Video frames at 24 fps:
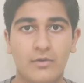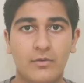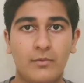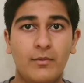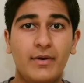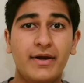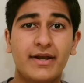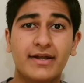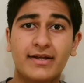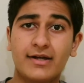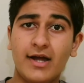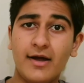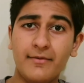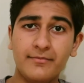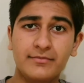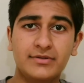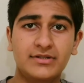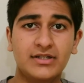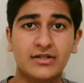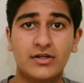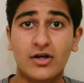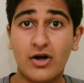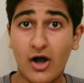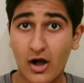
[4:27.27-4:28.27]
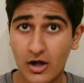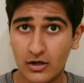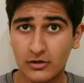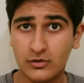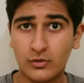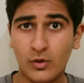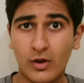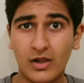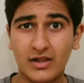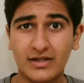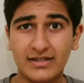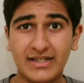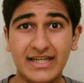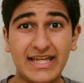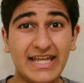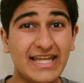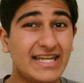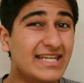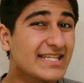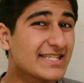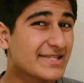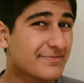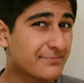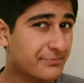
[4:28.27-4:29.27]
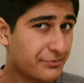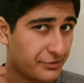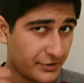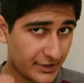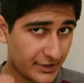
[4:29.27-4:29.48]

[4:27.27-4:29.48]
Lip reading: When it comes to call quality, it is pretty